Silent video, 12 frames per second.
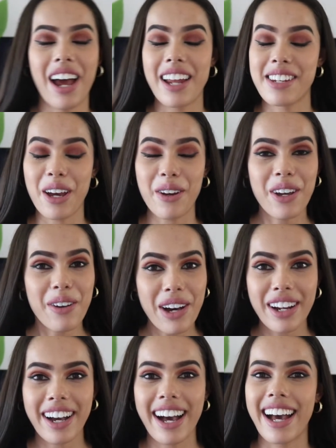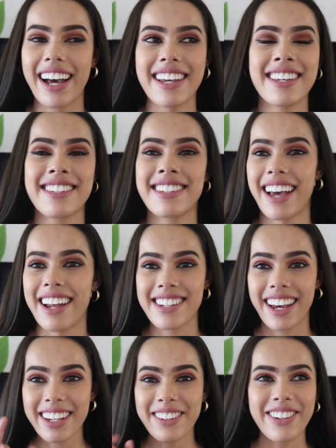tell you what, guys,
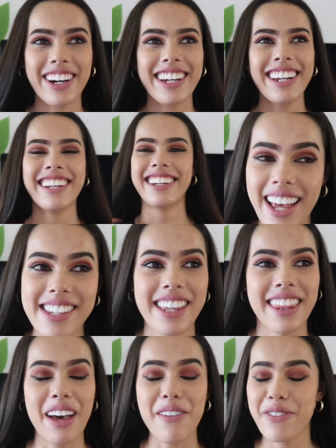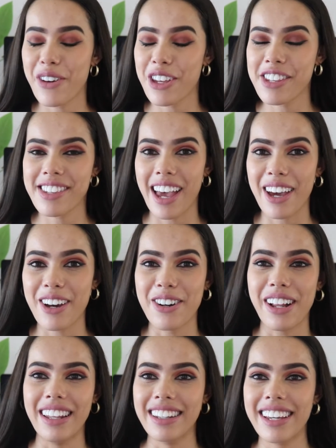that first
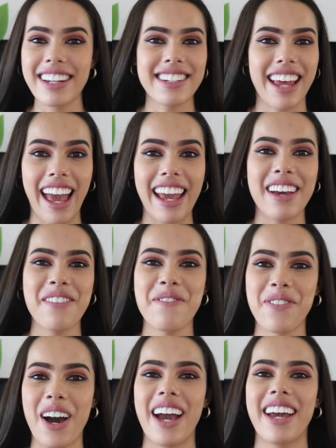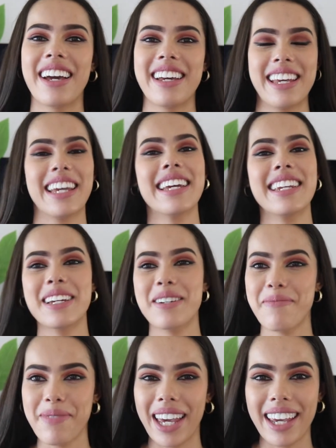sale lit a fire in
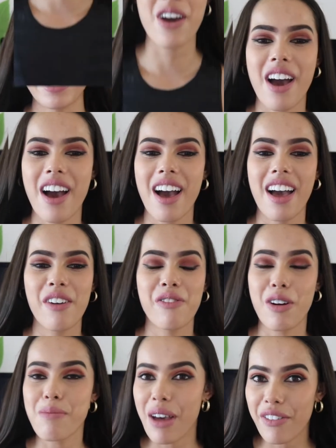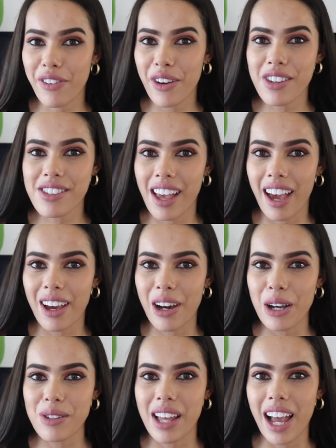me. So, from that first sale, I
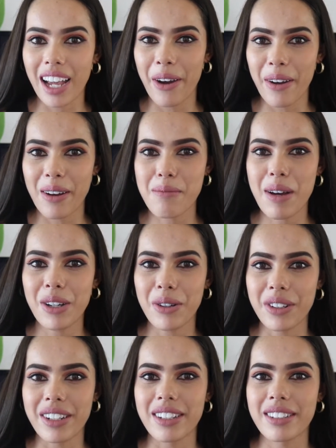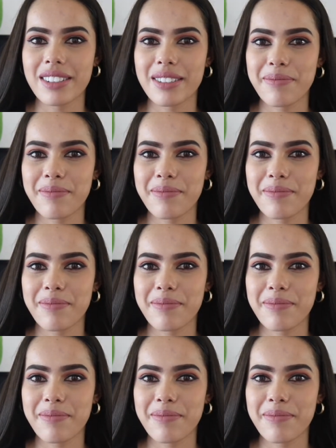was like, oh my goodness,